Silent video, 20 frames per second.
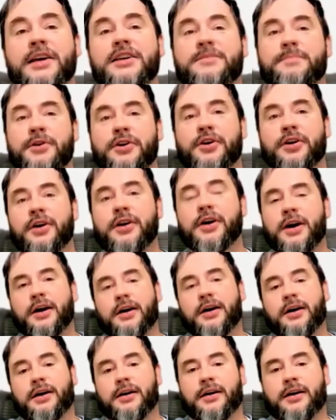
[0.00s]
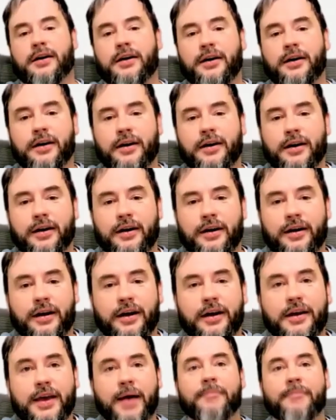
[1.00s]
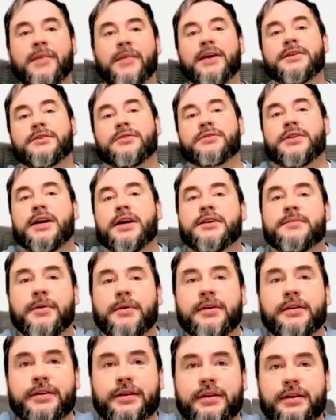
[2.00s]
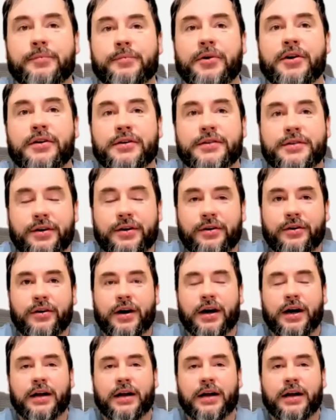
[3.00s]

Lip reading: thanks, Peter. Yeah, so thanks, Peter. So